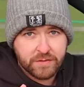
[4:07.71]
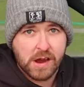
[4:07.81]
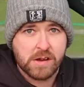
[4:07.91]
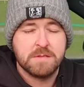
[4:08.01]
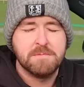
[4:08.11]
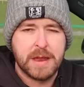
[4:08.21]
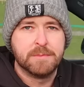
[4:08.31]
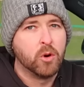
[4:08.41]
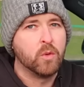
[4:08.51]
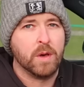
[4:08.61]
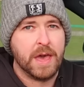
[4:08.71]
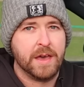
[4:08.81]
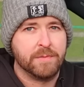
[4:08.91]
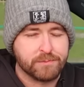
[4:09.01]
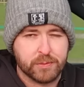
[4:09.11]
very minimal
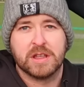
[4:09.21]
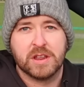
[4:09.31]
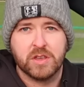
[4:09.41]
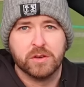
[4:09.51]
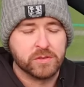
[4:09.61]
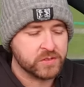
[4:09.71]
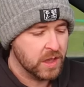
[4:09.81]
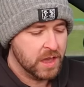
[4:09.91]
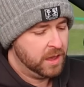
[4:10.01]
brilliant use.